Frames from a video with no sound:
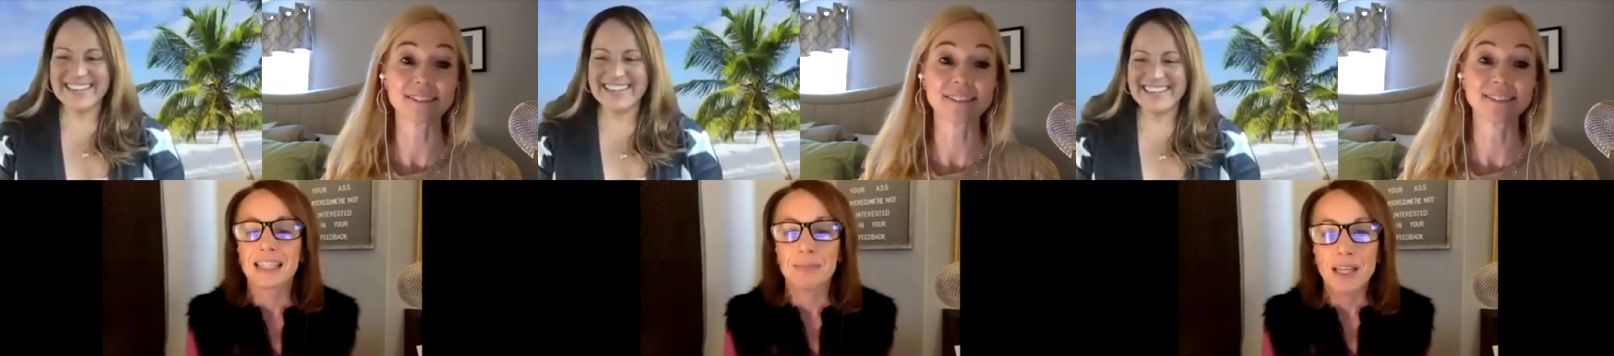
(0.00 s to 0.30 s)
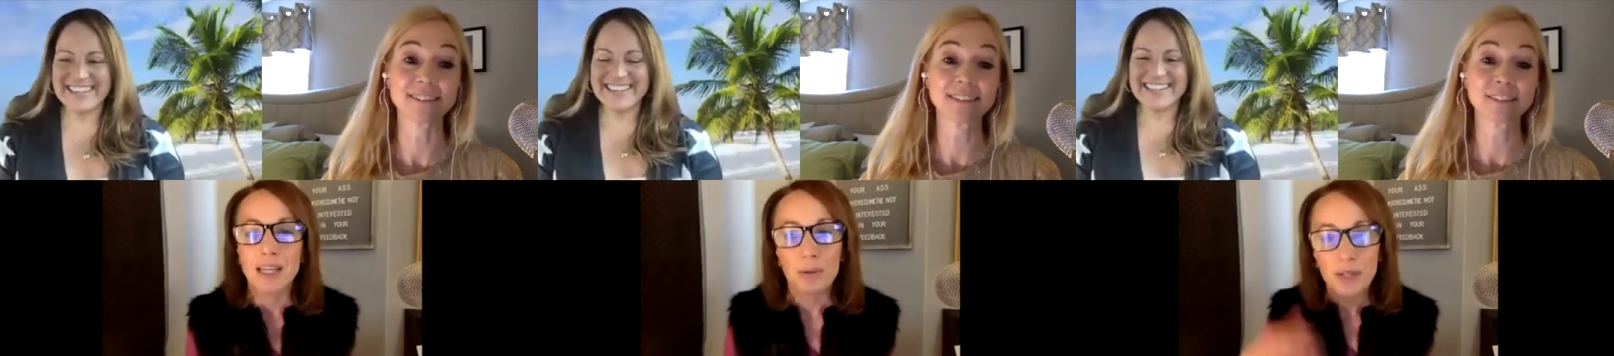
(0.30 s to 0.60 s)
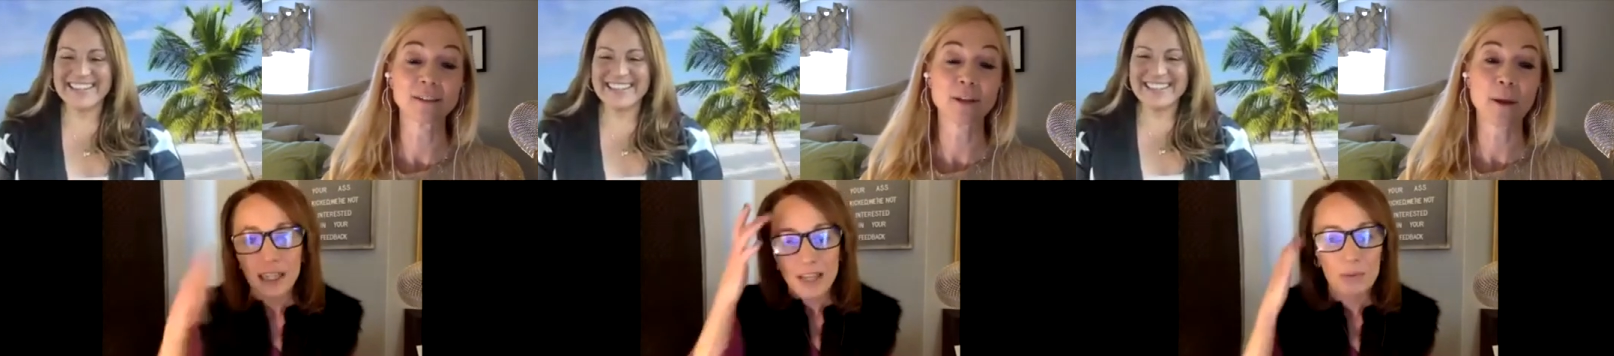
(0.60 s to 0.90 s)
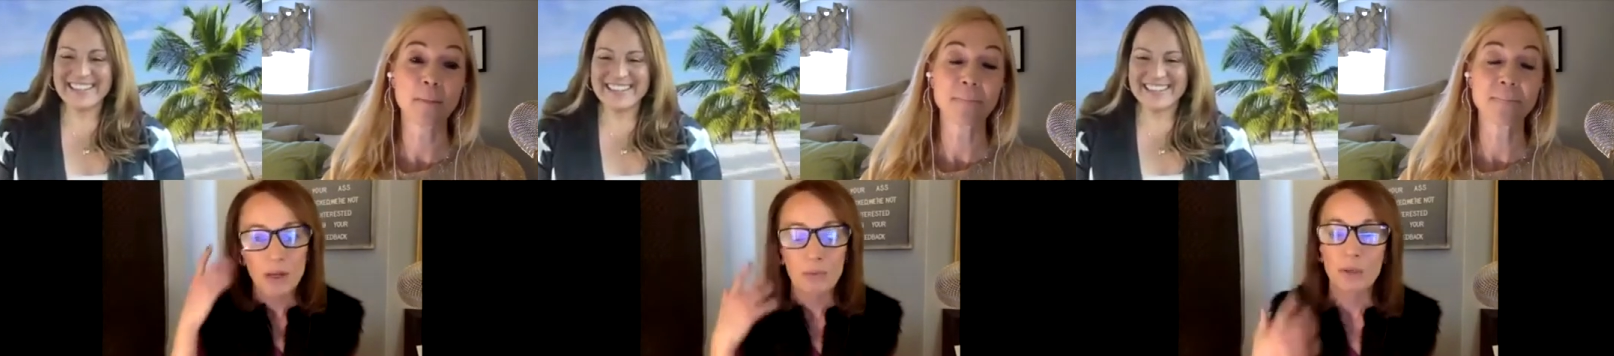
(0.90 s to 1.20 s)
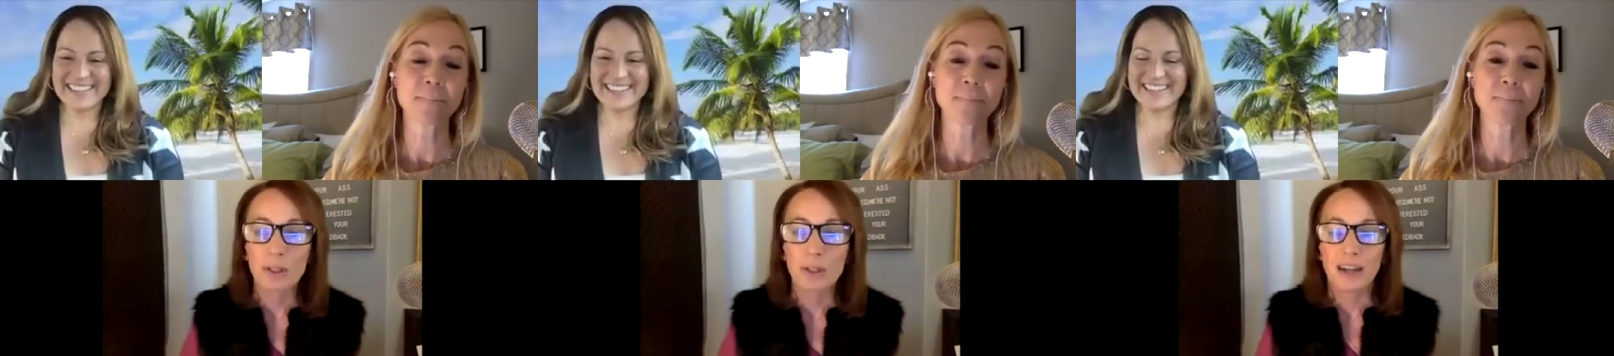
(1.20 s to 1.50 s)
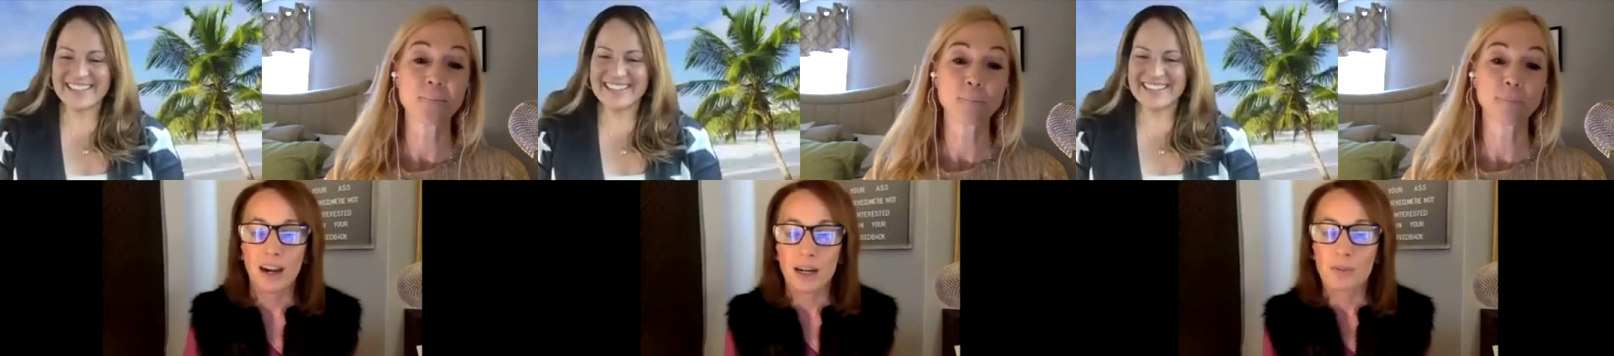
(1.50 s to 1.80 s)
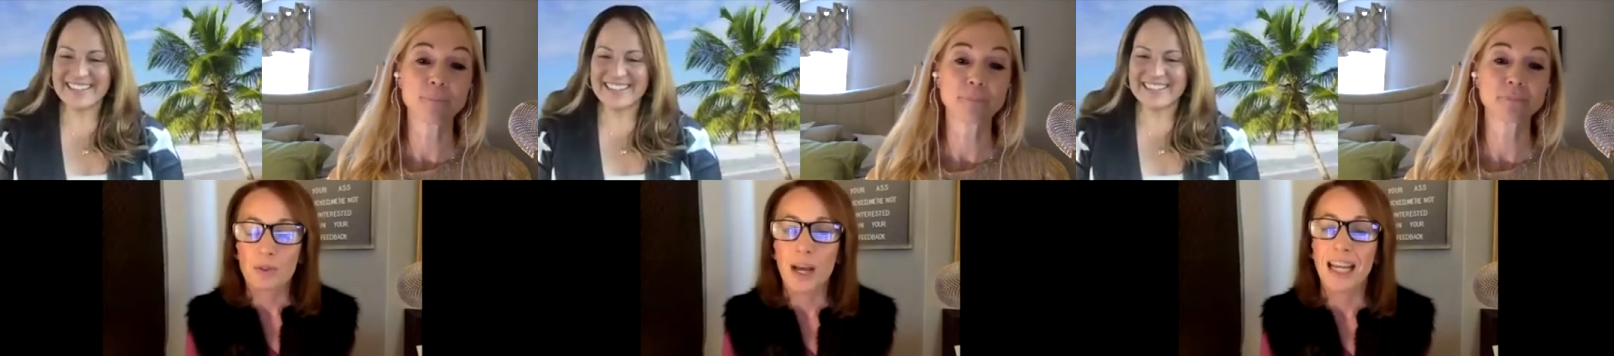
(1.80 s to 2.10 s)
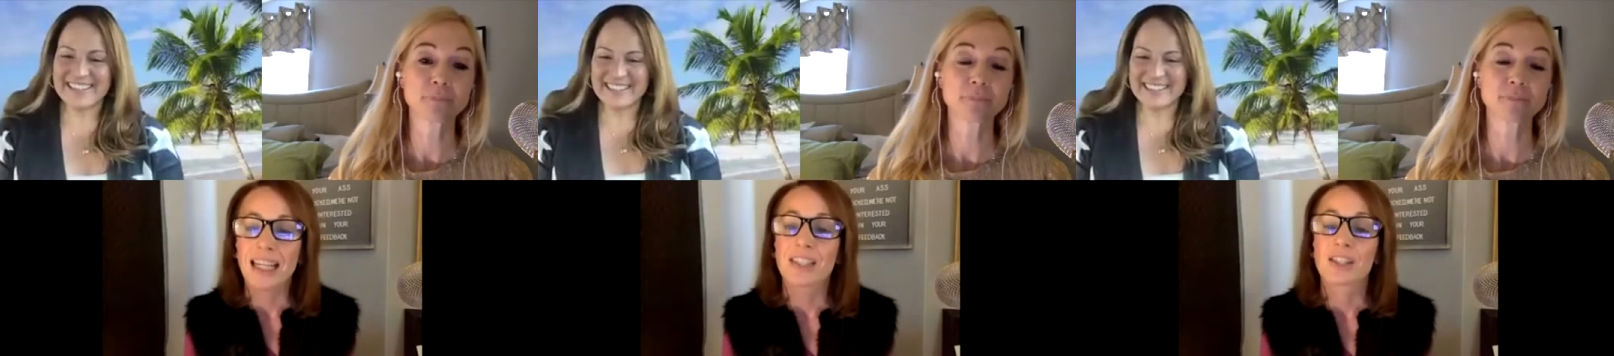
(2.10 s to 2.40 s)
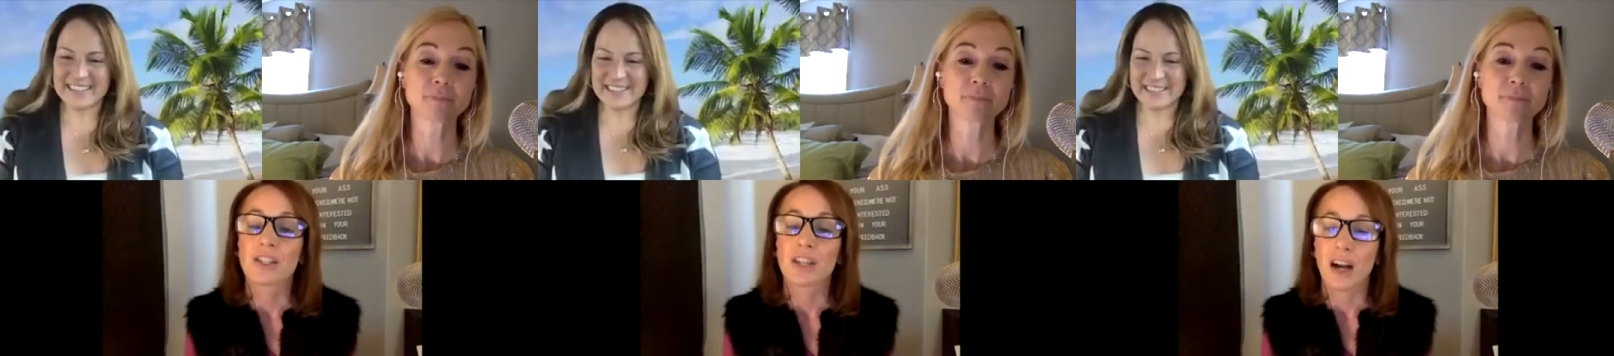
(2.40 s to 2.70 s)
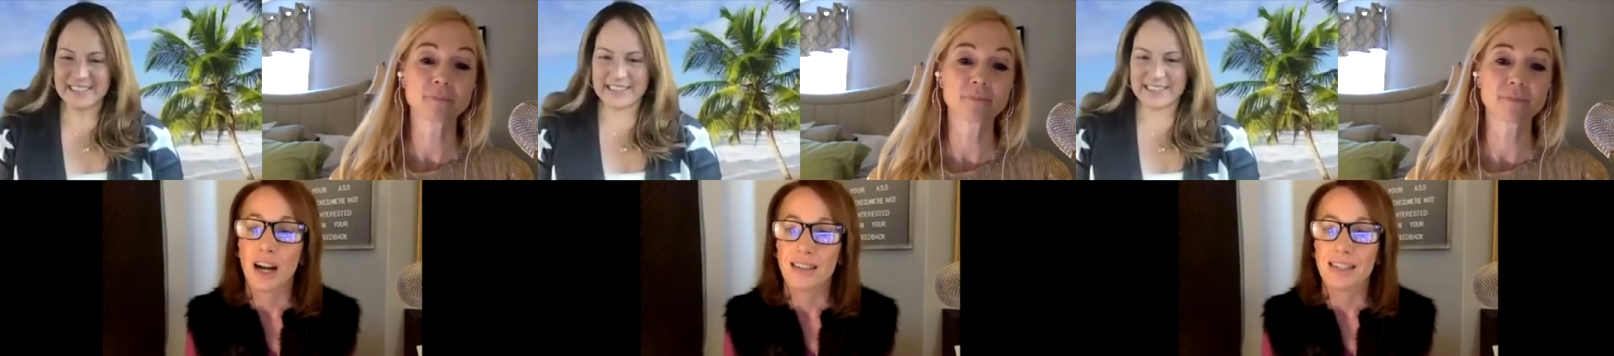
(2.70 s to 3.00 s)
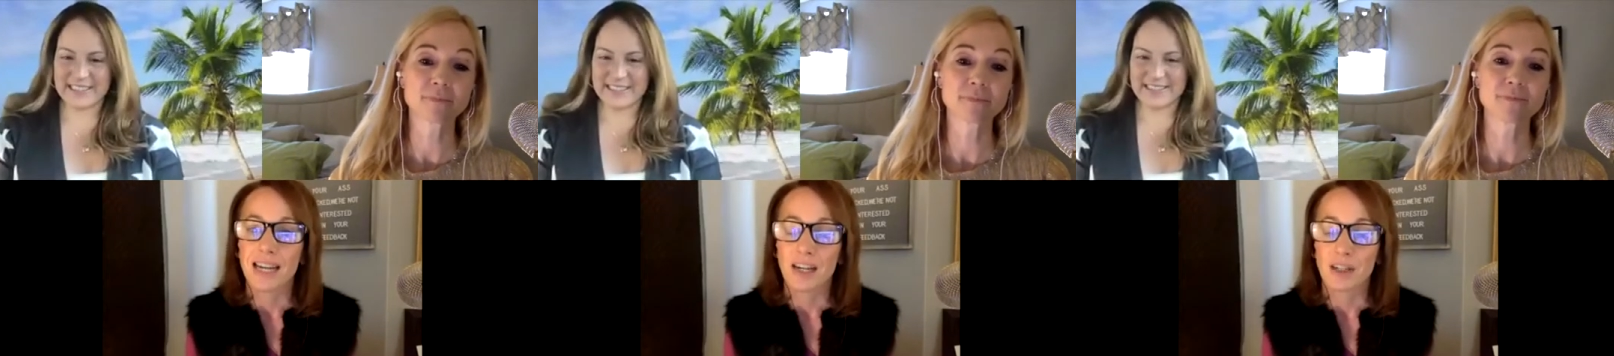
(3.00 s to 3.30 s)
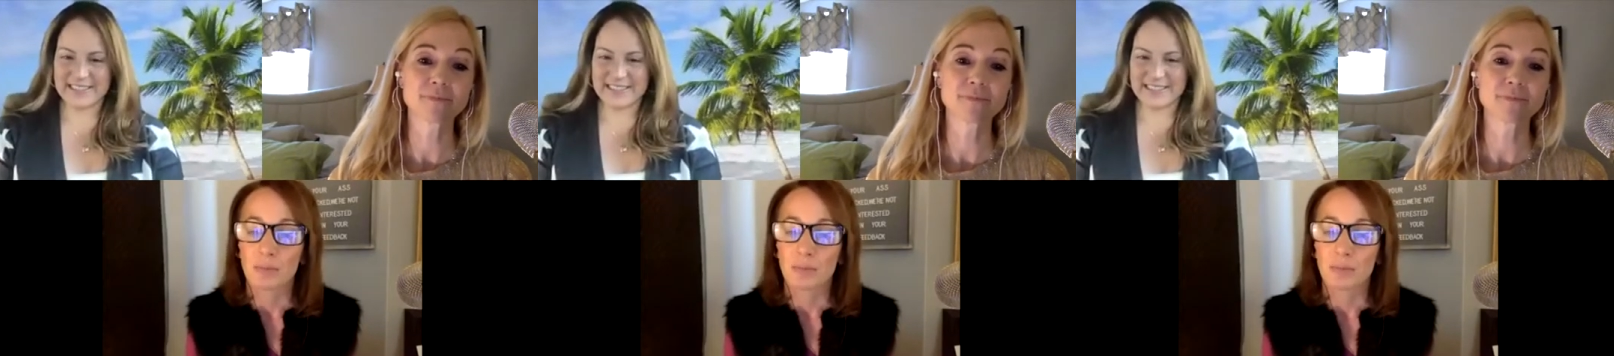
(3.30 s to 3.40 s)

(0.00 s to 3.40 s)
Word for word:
Speaker 1: putting other people in harm's way is not terribly